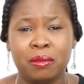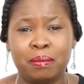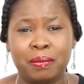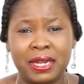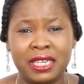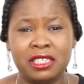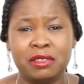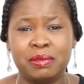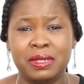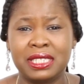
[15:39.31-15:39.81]

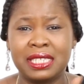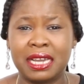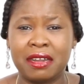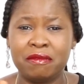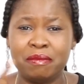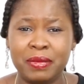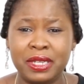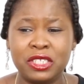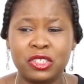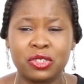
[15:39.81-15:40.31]
management that
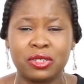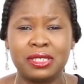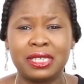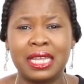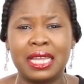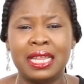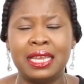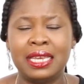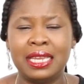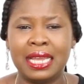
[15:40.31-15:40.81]
I've mentioned
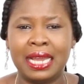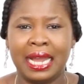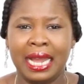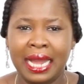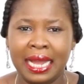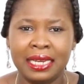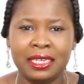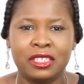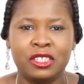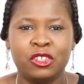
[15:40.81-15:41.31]
earlier.
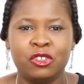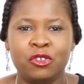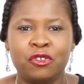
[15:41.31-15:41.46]
And